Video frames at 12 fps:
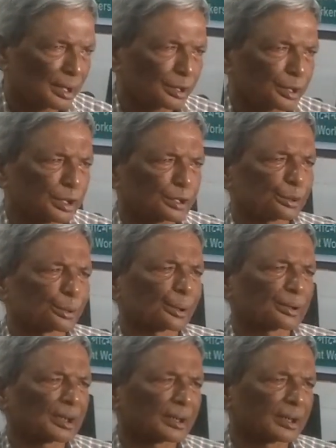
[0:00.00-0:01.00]
These
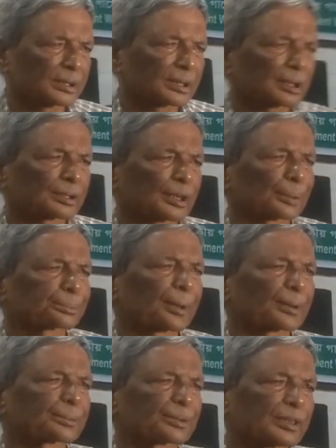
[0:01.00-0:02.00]
organizers,
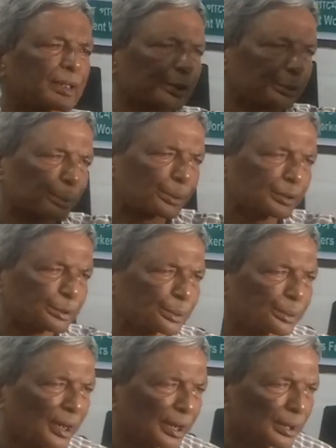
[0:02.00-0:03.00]
sometimes they are going to
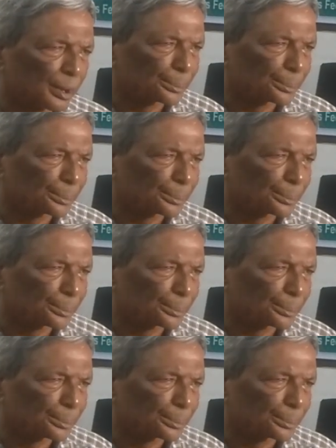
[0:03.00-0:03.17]
the